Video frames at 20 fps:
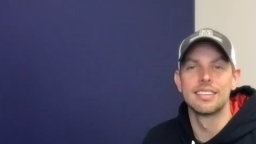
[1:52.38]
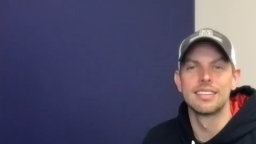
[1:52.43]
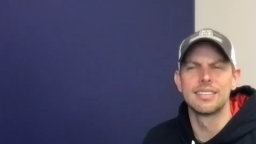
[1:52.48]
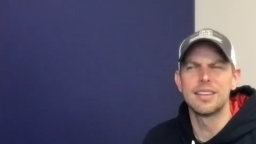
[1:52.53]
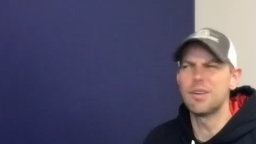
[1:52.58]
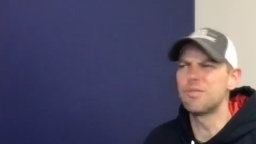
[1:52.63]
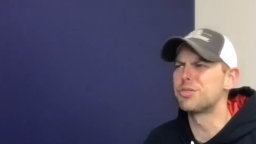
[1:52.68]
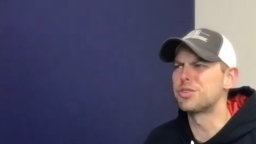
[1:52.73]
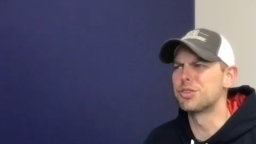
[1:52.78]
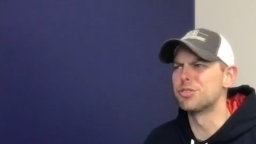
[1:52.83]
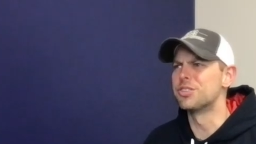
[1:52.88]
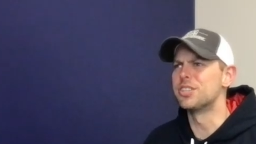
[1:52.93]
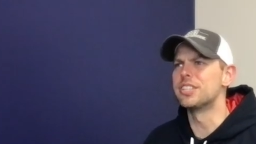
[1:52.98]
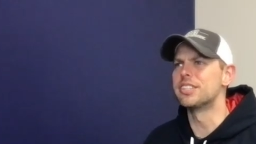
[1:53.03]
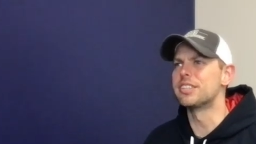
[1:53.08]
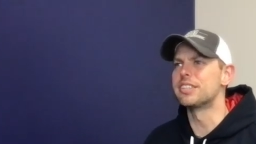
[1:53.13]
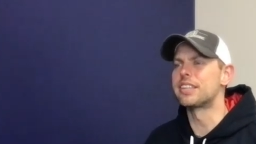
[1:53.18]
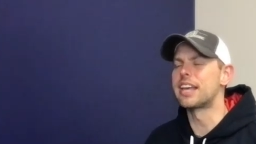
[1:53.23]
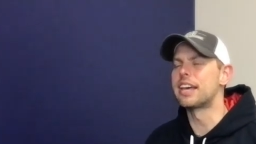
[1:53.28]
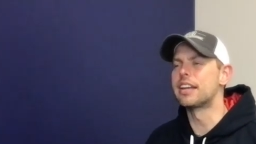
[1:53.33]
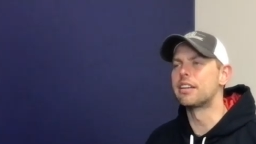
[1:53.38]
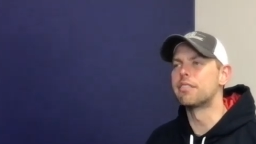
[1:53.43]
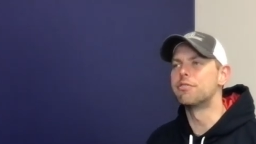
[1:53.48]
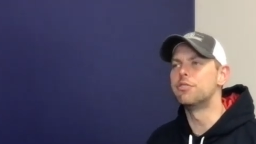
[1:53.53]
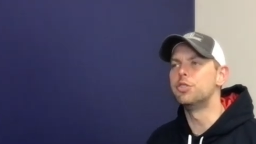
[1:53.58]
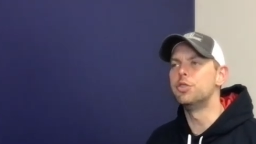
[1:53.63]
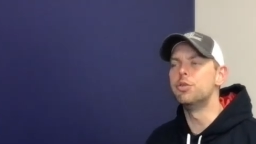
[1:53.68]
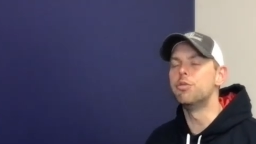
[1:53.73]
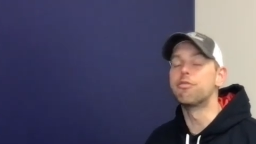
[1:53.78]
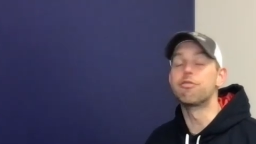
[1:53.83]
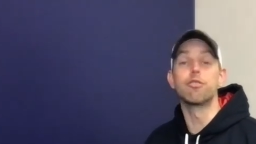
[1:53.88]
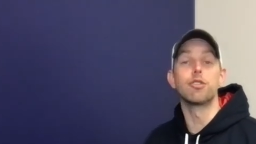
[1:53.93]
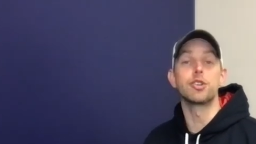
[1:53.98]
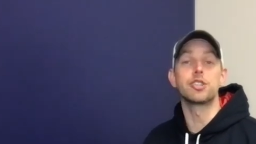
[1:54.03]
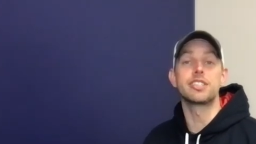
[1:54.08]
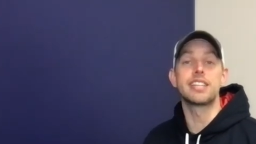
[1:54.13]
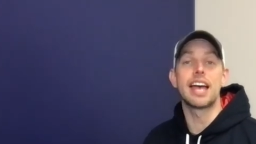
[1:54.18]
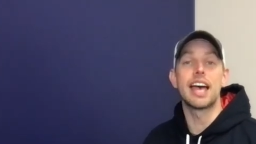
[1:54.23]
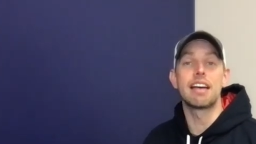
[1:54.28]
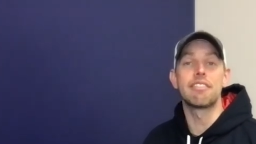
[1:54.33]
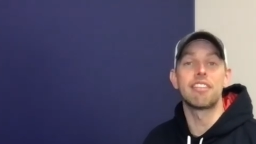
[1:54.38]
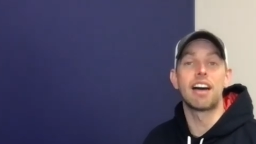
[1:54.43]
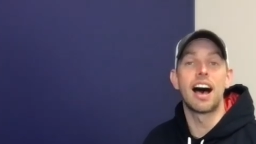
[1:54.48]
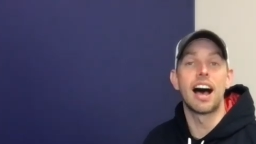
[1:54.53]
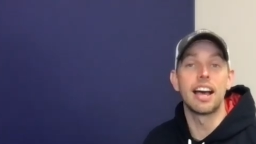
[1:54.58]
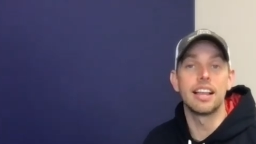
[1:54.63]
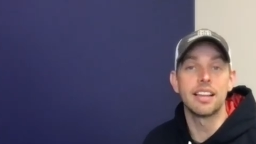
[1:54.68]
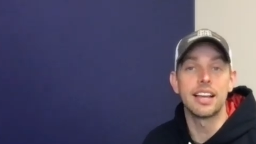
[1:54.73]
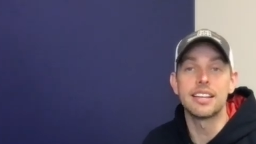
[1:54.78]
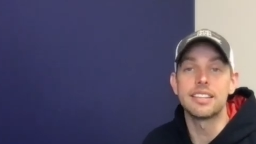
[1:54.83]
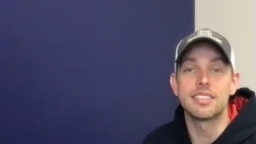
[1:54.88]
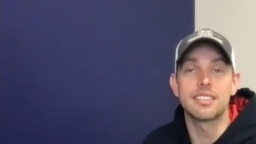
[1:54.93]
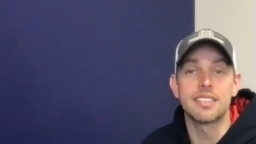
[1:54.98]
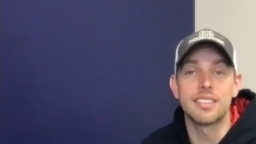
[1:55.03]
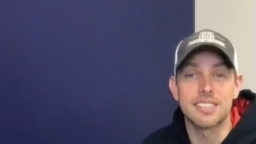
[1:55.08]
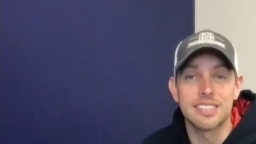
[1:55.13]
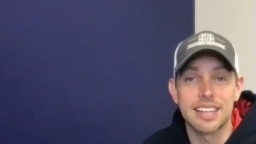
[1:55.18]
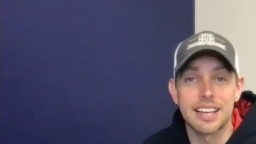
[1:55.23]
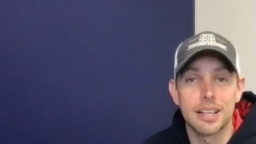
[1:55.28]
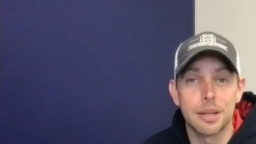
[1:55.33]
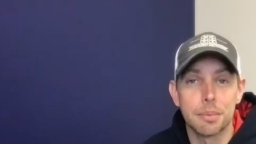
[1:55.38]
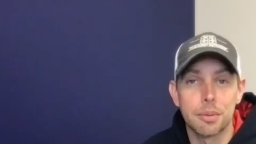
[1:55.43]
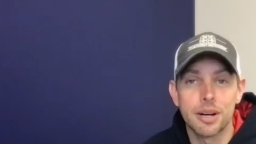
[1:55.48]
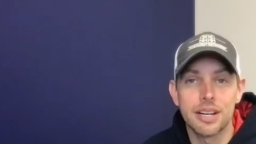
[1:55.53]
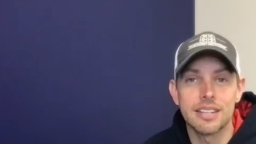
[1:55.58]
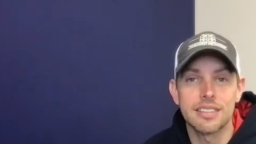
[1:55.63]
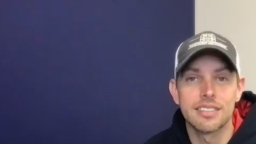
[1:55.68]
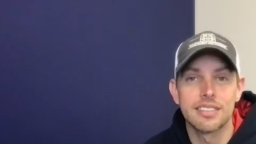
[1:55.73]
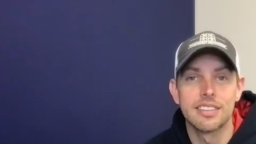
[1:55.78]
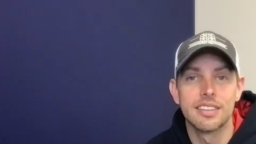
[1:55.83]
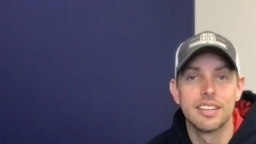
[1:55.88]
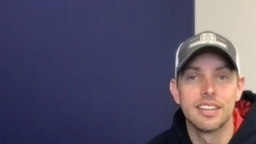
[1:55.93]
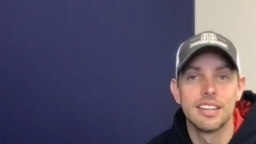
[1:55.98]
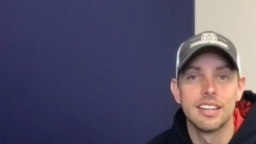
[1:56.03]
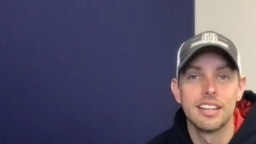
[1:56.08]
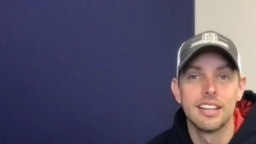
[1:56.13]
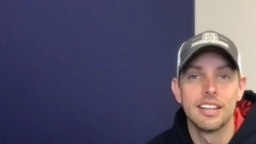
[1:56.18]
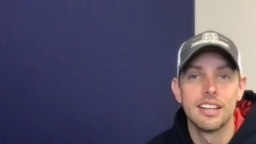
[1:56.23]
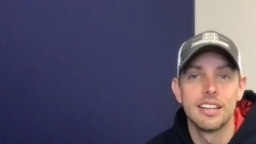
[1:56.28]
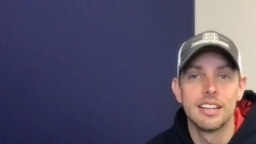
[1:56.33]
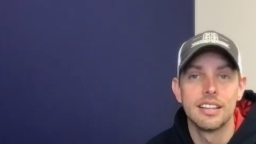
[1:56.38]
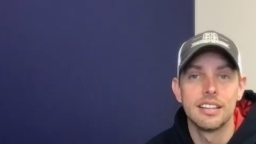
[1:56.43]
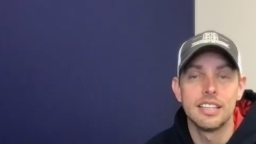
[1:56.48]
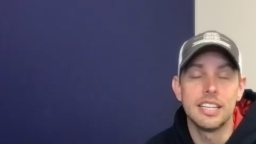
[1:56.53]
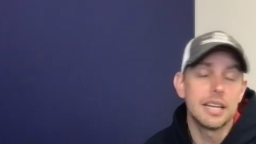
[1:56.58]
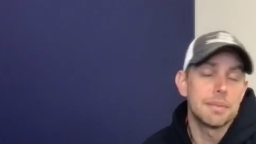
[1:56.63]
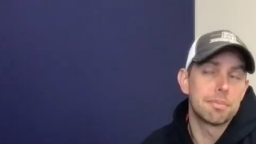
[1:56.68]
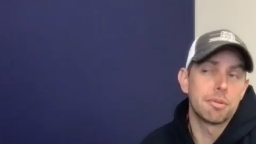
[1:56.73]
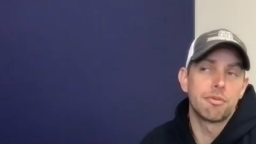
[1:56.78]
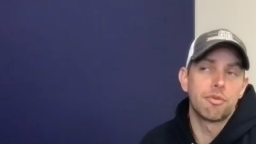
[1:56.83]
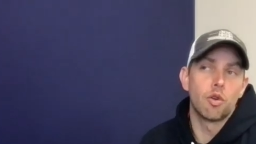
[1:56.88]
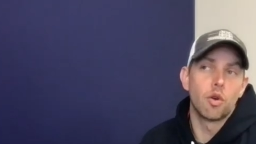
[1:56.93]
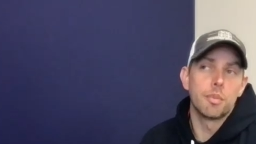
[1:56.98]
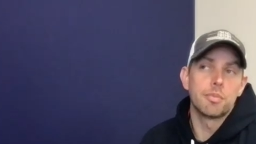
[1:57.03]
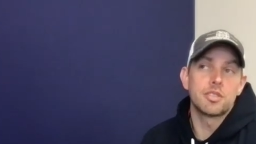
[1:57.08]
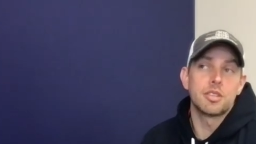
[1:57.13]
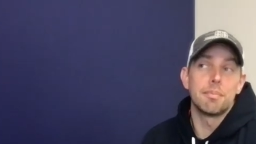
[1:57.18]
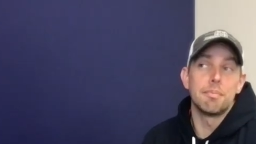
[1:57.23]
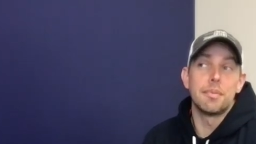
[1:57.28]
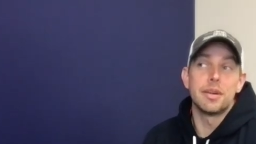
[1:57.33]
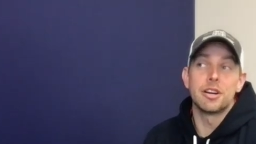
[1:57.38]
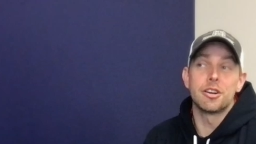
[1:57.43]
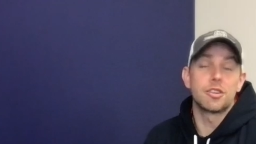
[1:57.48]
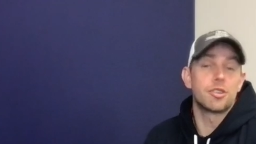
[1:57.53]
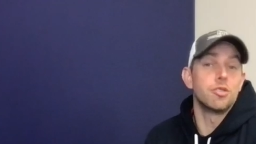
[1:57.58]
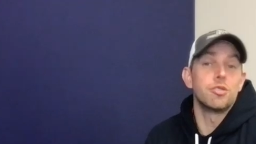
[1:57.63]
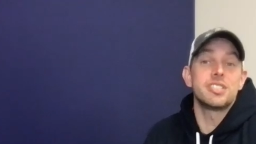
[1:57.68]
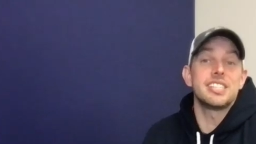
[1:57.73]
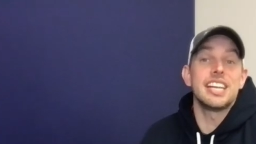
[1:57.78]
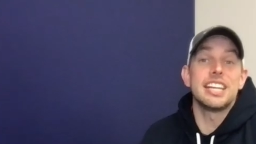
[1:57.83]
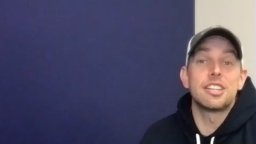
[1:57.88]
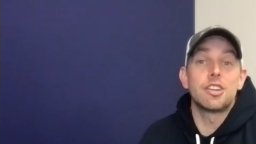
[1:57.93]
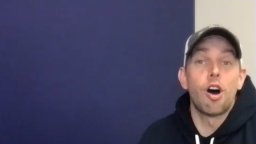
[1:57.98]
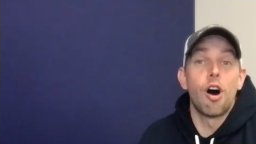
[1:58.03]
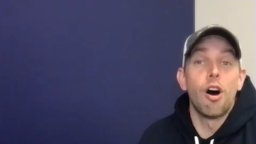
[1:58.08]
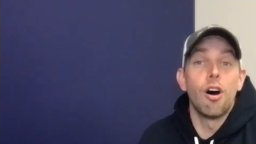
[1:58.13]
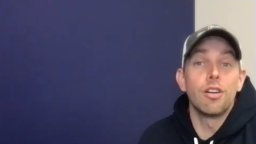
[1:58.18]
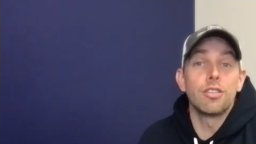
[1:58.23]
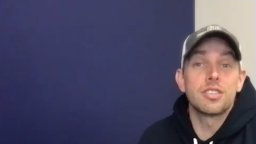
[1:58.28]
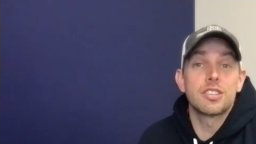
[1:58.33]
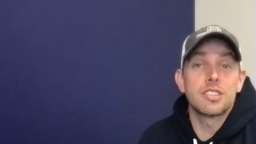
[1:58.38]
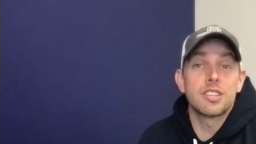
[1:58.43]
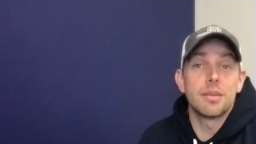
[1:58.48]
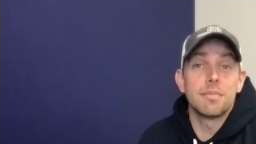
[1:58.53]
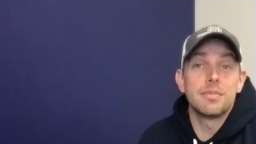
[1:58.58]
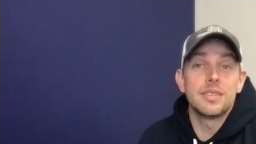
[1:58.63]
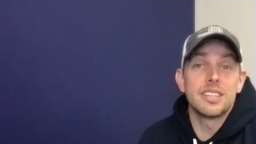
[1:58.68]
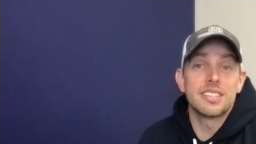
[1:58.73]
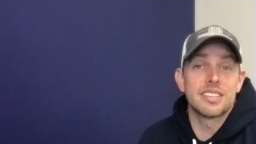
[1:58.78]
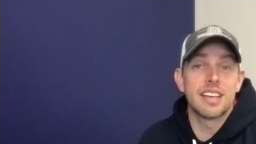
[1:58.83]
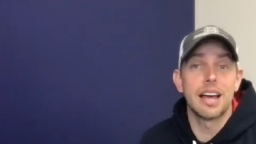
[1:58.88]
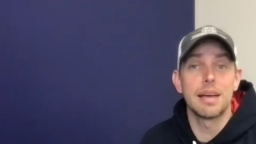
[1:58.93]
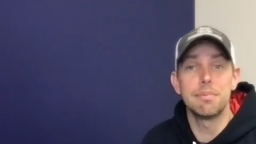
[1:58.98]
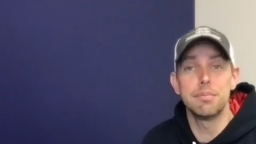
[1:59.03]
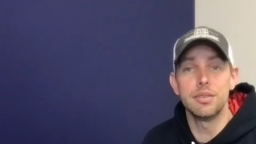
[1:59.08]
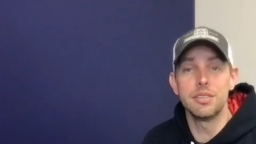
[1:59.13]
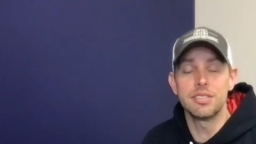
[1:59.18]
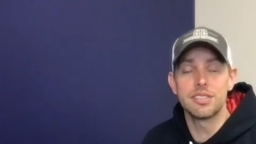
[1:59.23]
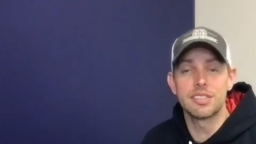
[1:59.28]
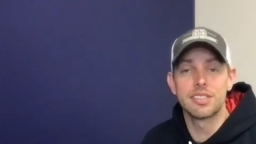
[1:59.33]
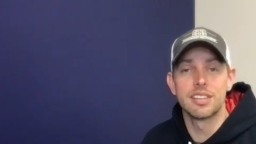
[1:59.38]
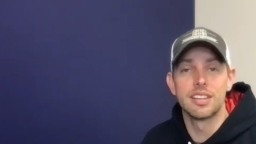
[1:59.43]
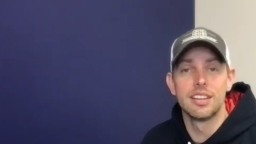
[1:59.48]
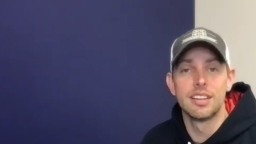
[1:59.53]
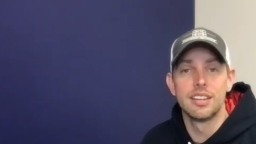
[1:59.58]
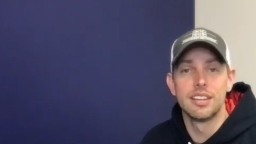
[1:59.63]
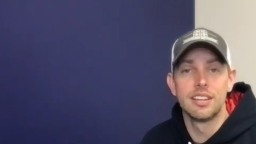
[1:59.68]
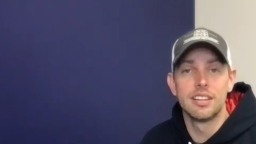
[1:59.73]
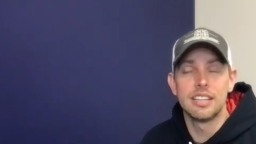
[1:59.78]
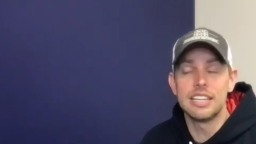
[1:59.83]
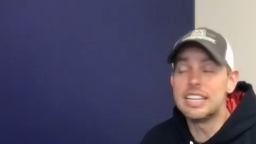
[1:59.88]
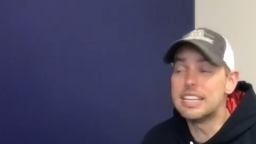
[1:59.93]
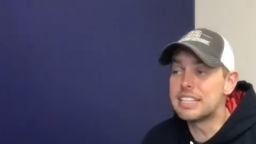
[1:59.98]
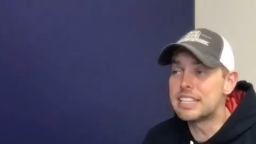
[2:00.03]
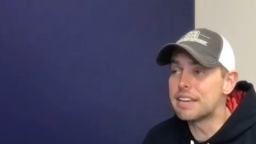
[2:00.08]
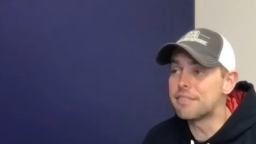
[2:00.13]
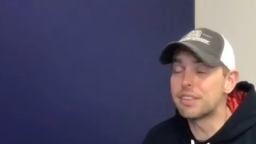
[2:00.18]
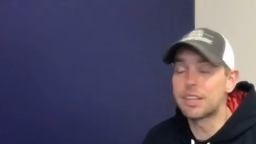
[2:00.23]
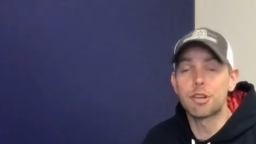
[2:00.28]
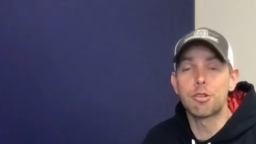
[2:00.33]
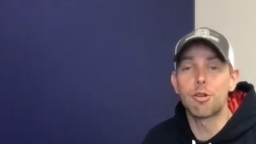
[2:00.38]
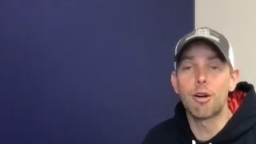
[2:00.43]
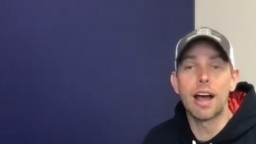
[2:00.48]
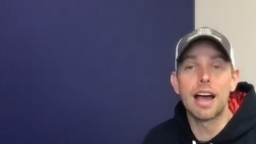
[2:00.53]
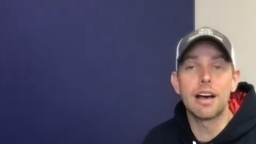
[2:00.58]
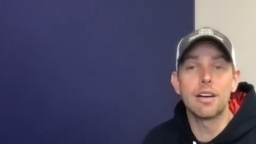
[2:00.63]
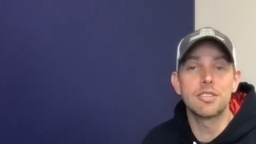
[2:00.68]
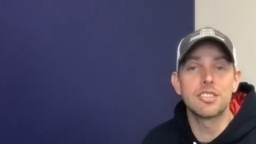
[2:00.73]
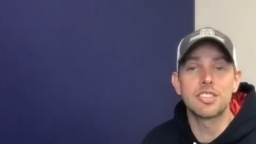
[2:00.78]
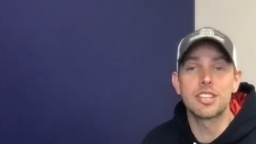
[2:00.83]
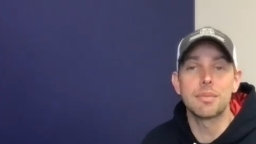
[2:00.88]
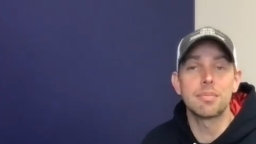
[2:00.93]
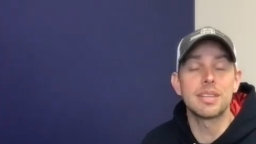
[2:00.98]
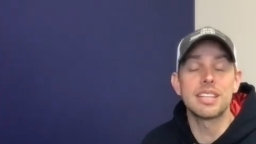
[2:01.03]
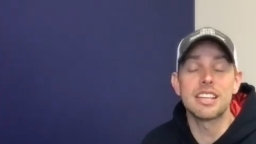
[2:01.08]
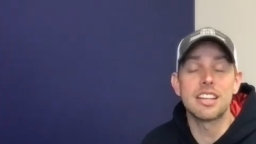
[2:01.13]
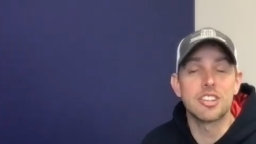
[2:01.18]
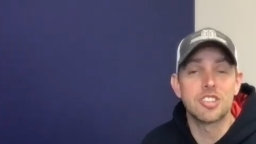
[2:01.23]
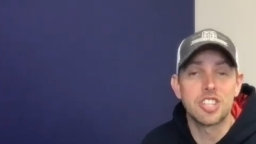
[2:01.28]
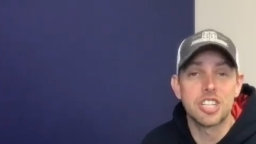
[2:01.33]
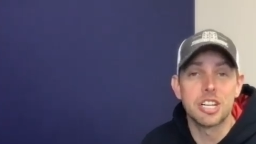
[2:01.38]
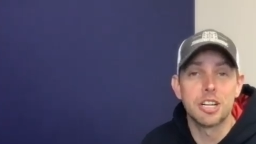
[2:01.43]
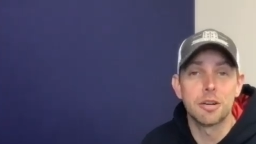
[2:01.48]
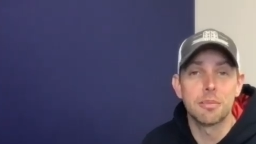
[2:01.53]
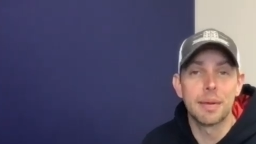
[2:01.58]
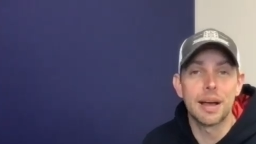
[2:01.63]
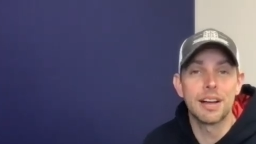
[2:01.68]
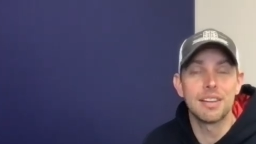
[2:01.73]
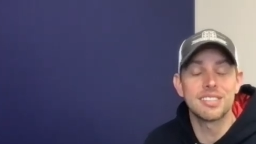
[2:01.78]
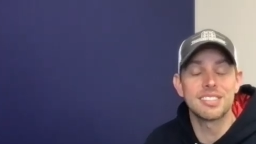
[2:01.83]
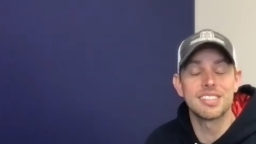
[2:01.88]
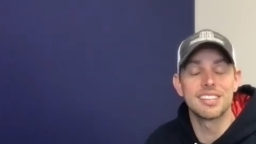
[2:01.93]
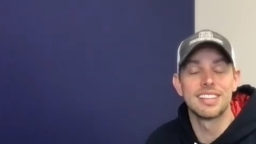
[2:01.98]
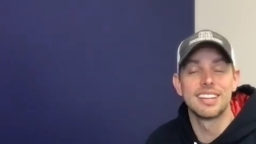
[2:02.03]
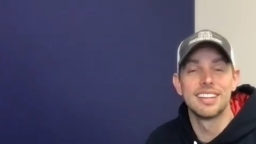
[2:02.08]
Oh, sure, Jesus had a few first half highlights to celebrate. He had performed some miracles. He had called some disciples. He had given the crowd something to cheer about.